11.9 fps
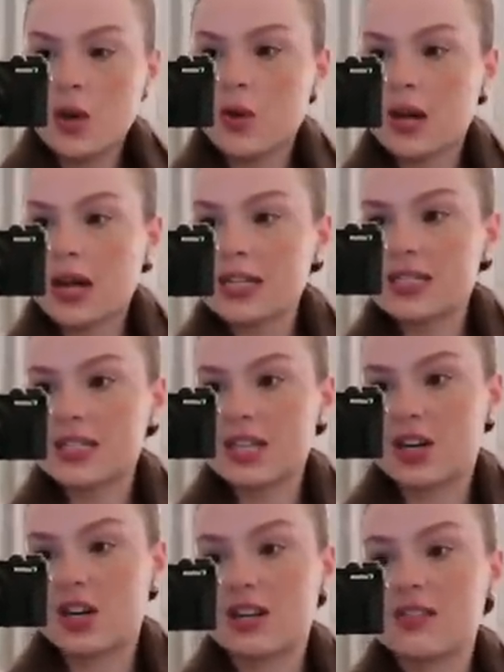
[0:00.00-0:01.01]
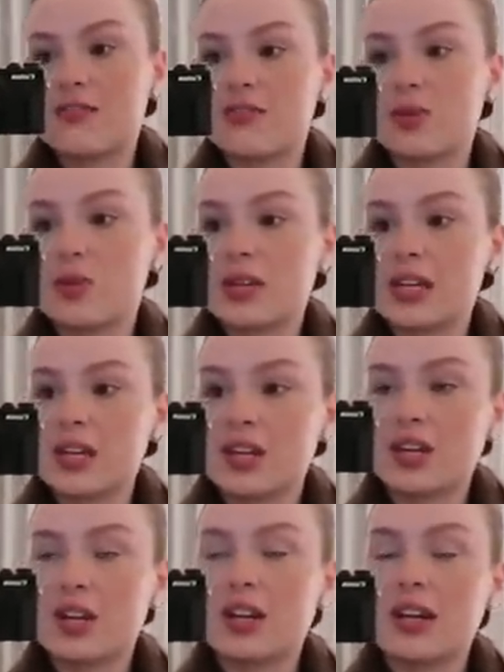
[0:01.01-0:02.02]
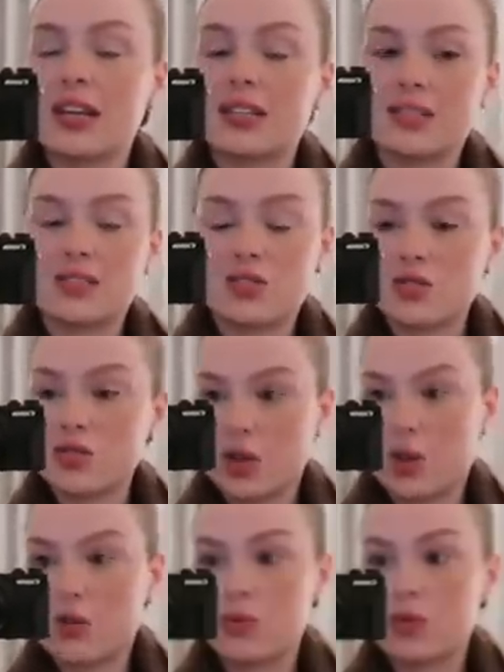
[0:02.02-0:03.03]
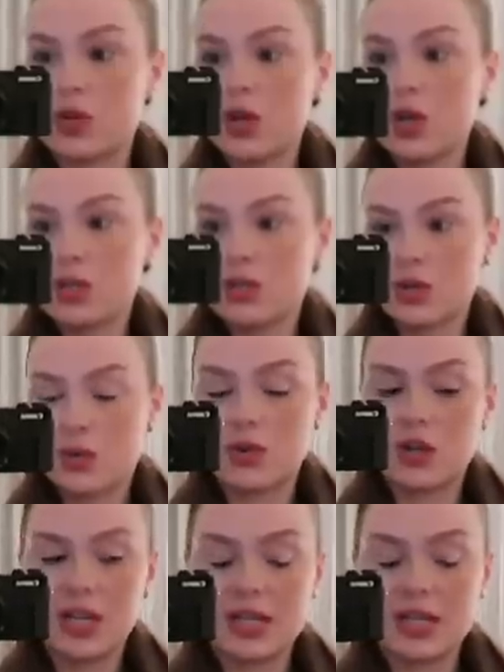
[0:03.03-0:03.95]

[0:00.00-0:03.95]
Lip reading: we're headed to dinner. And the food here is so, so good.